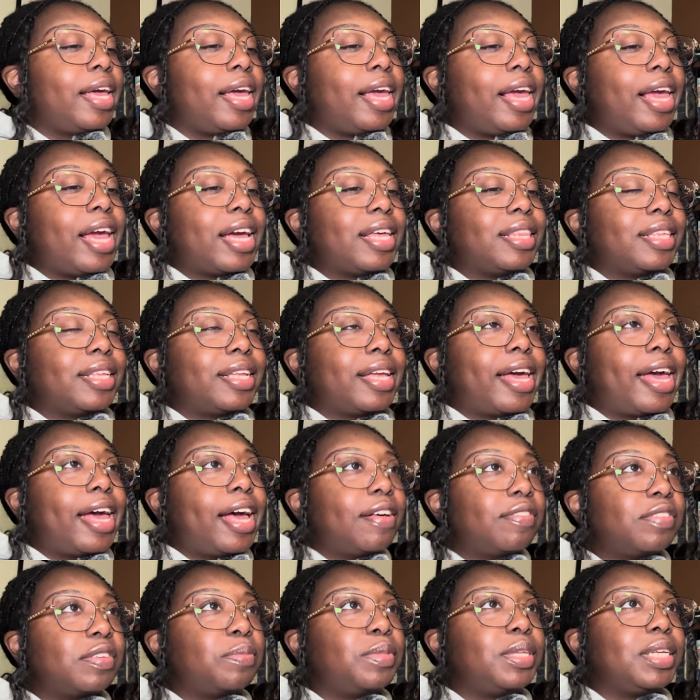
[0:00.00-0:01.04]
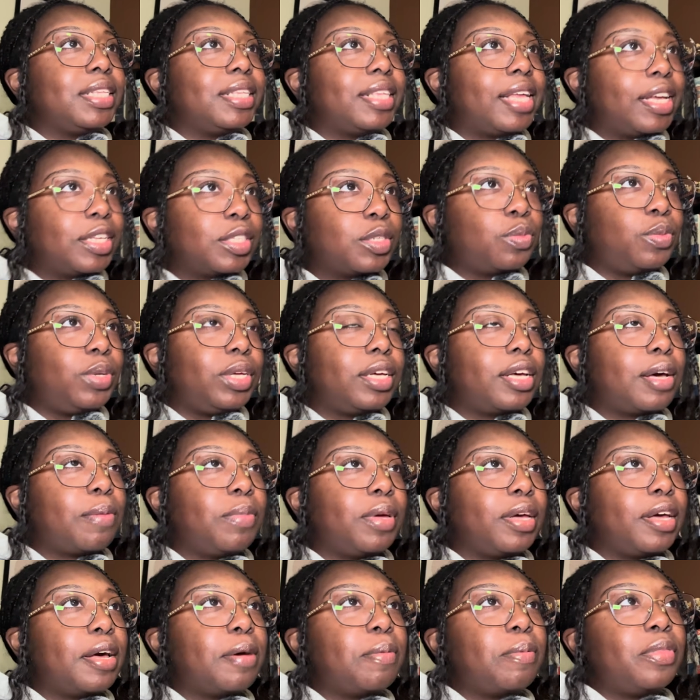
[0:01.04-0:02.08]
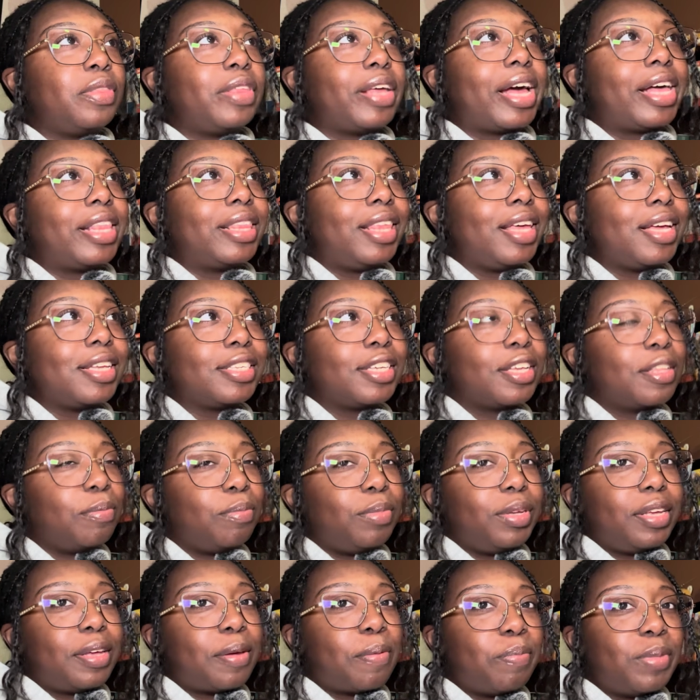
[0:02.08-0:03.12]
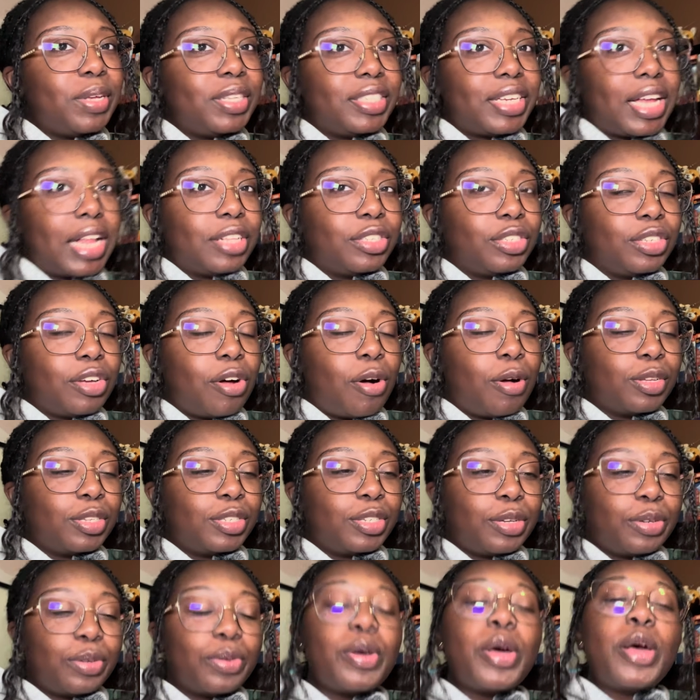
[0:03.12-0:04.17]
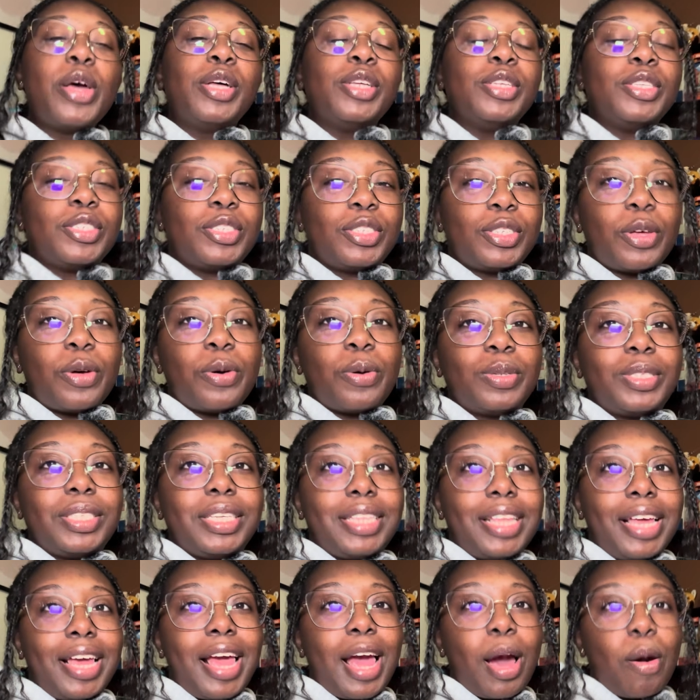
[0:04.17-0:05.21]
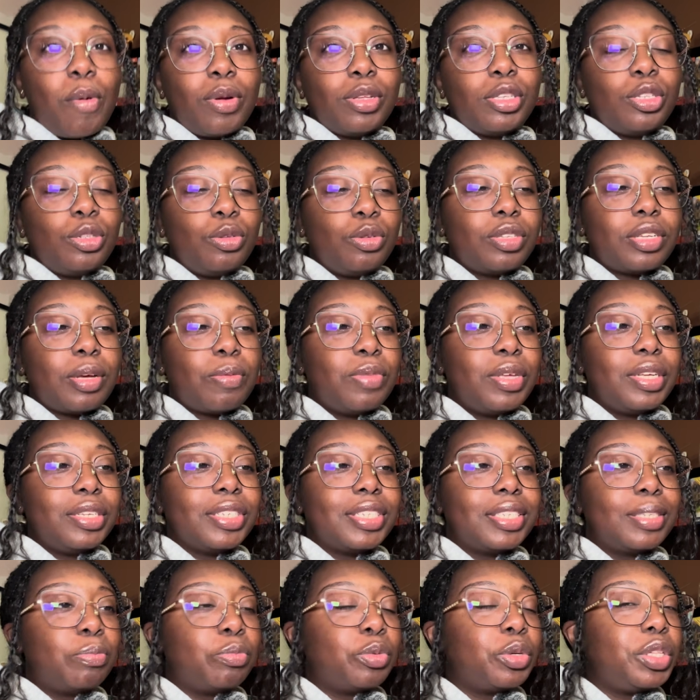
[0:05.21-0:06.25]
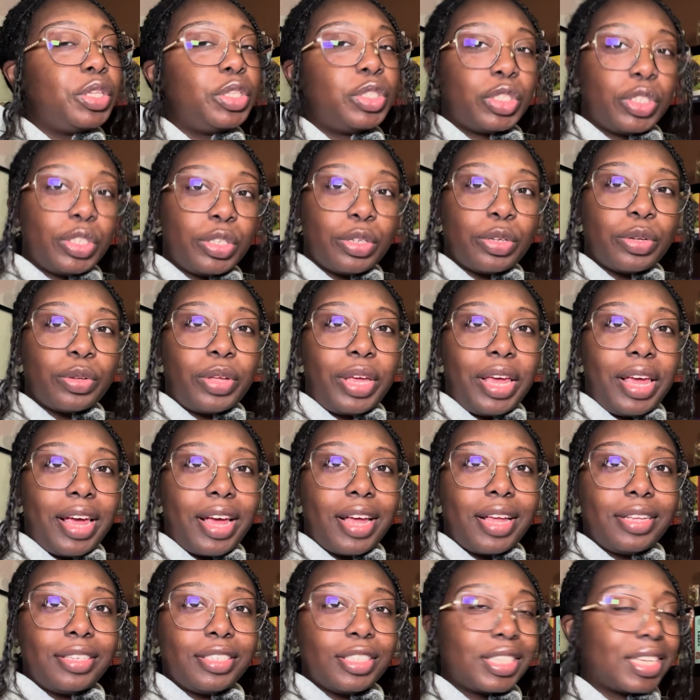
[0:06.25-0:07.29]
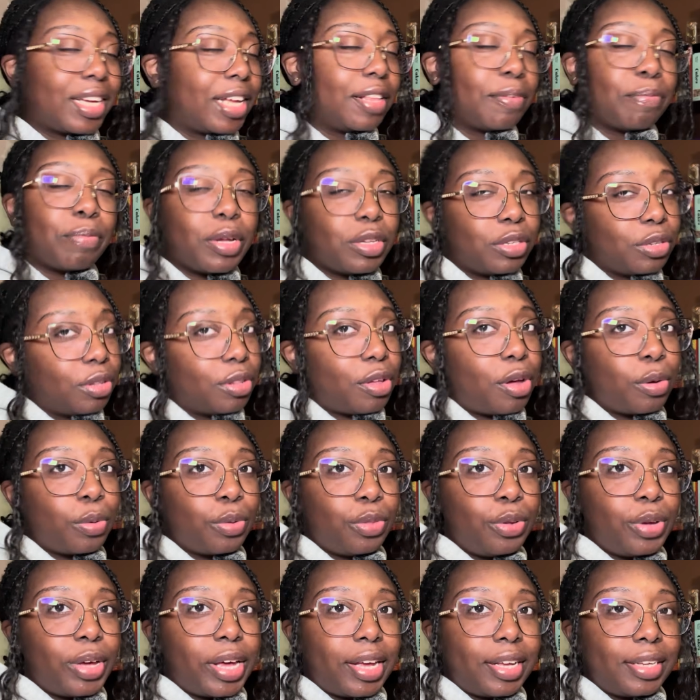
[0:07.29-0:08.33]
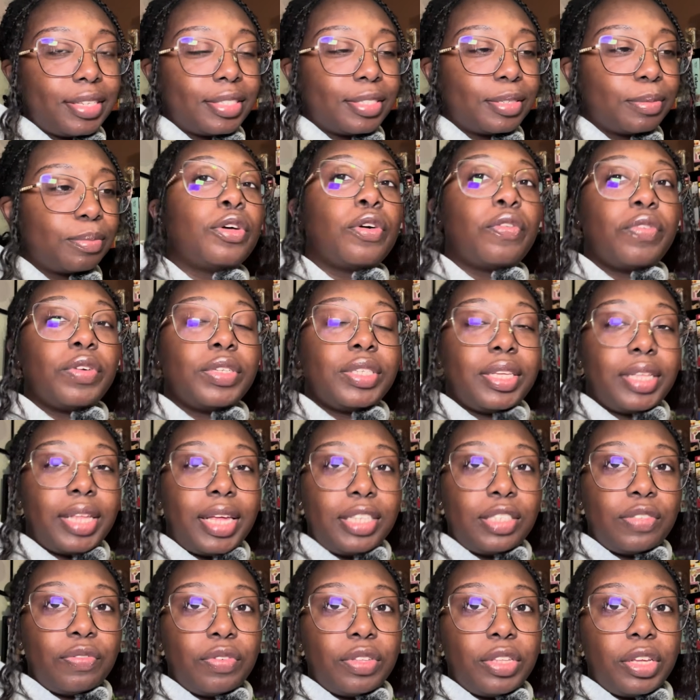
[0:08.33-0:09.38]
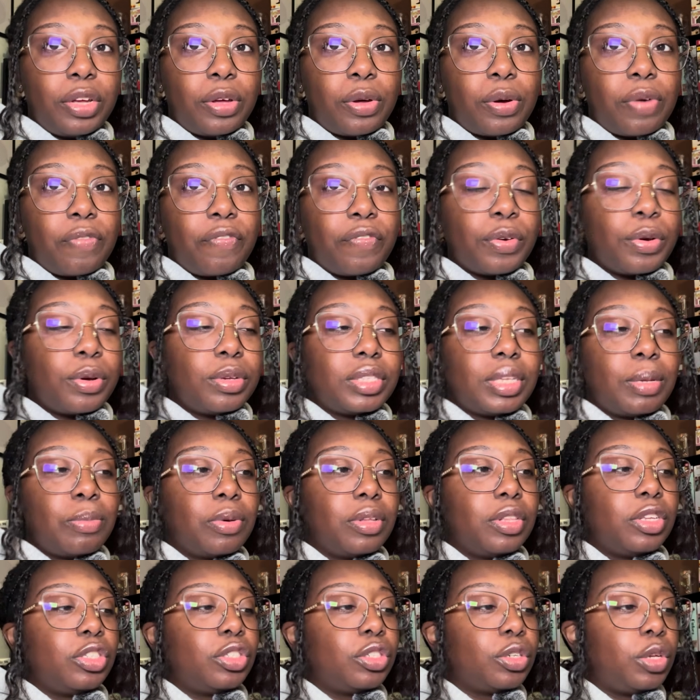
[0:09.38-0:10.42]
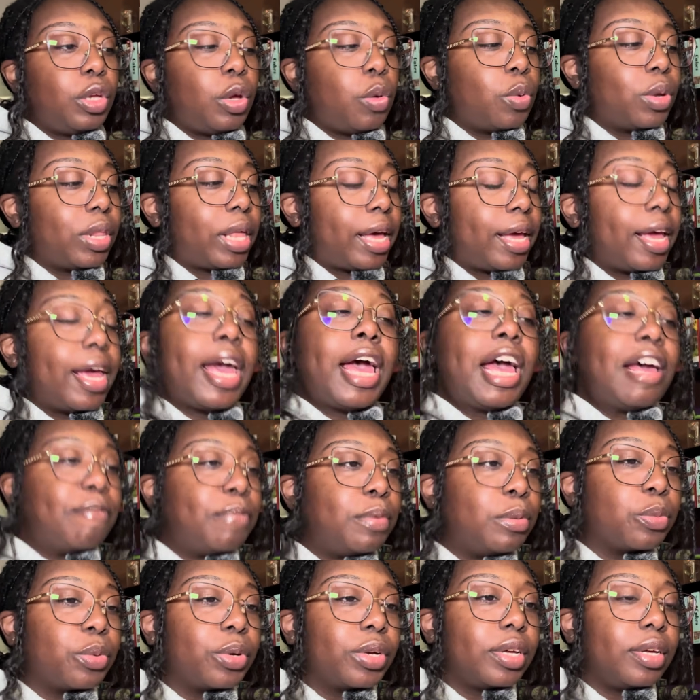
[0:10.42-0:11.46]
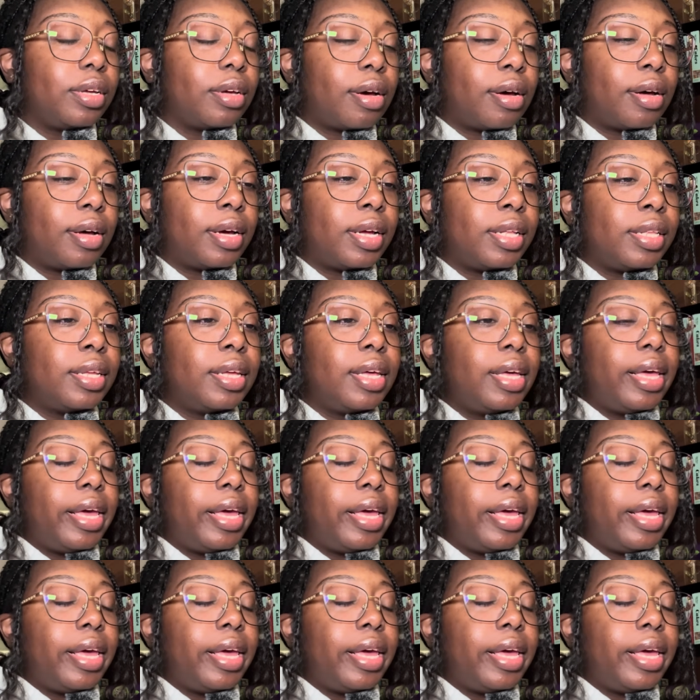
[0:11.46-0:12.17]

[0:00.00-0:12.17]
and then I have something next week coming up that I think is going to be a bit challenging also. So today I want to do something just pretty chill and just kind of puzzle along with you guys. So for today's video, first I'm going to show you what I have been working on,